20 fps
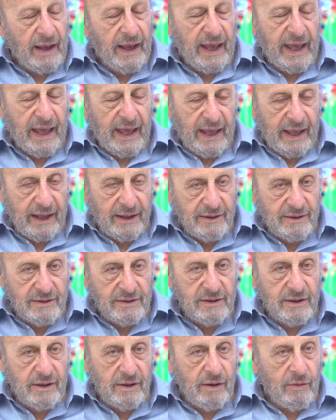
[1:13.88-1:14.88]

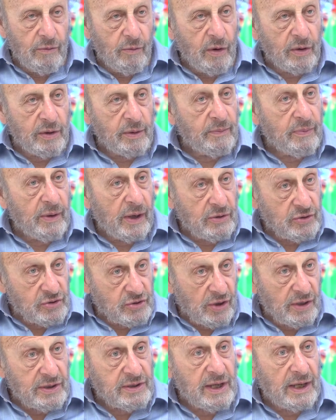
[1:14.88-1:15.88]
and what
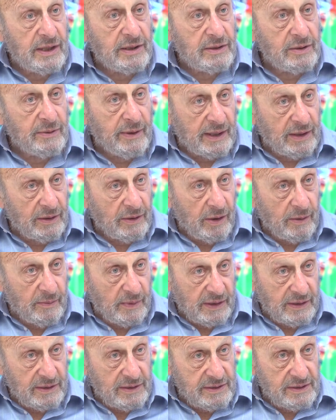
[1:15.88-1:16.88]
approach I take to
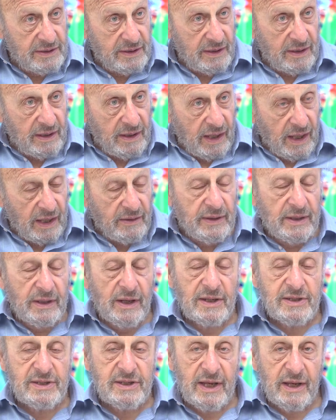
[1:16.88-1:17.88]
economics. And then
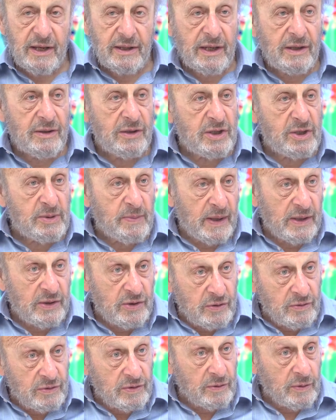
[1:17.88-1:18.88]
I say, I don't expect
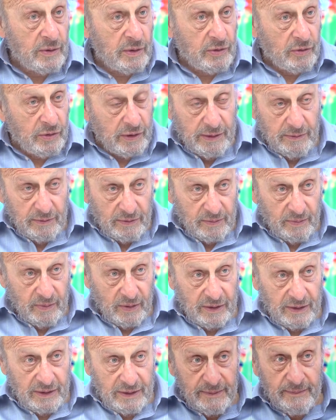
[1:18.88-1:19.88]
you to agree with
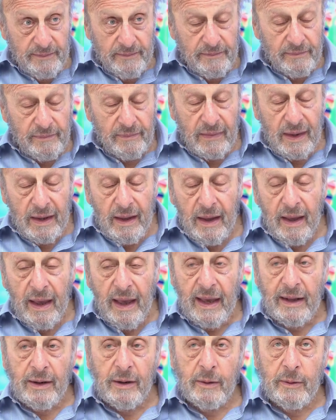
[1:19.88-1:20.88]
me,
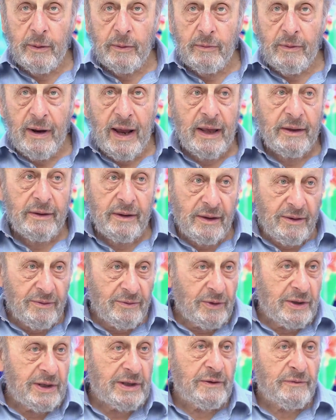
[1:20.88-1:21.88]
and I would rather
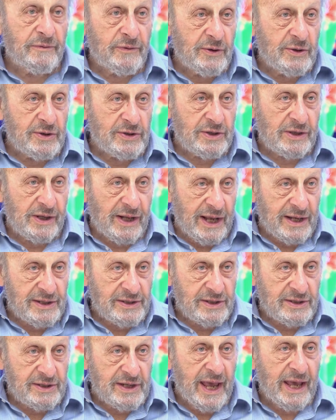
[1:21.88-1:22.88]
read a
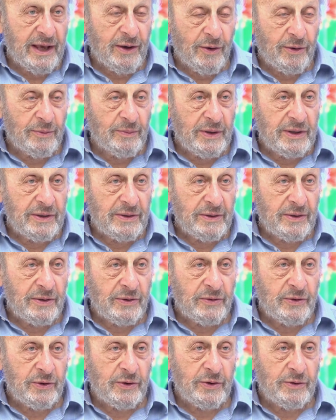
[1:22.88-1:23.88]
first-class attack on me than a
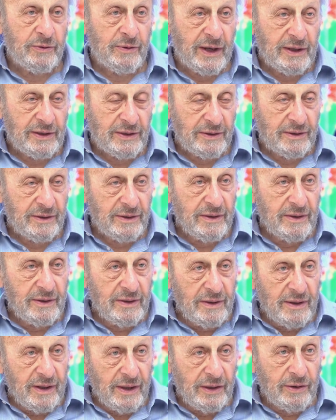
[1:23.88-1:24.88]
third-rate
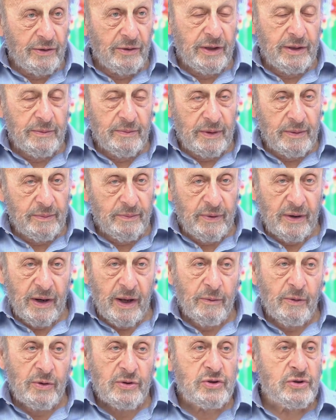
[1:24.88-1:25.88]
agreement, but
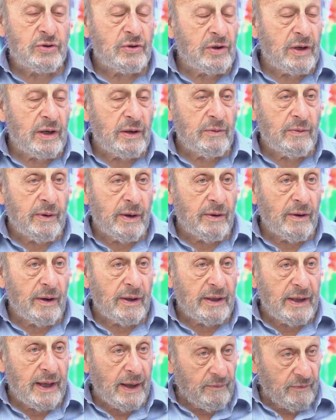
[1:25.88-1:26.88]
I want you to know where I
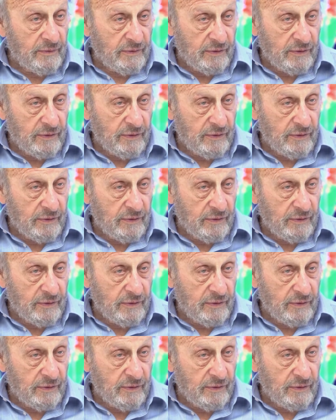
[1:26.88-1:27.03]
come